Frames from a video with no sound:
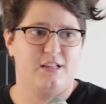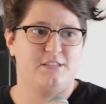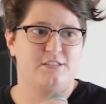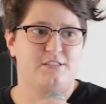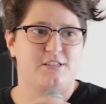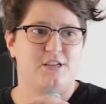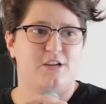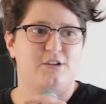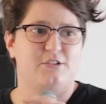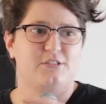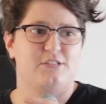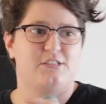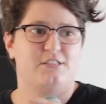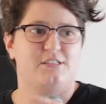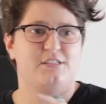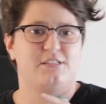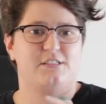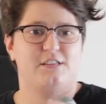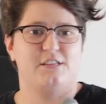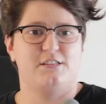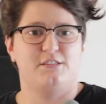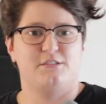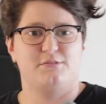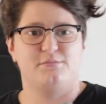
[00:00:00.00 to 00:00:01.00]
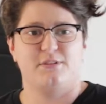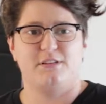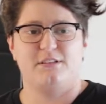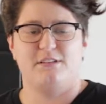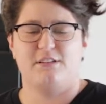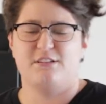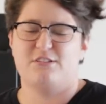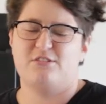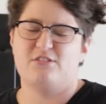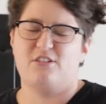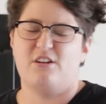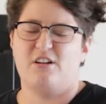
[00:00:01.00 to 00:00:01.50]
That sounds intense, but
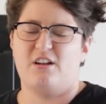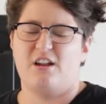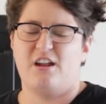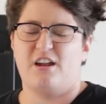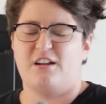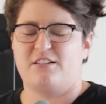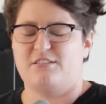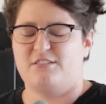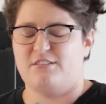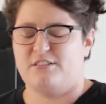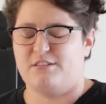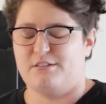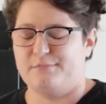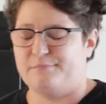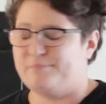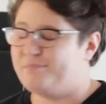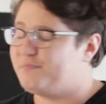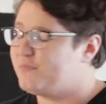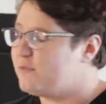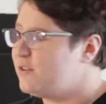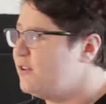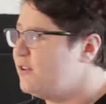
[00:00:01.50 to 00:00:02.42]
it's not actually.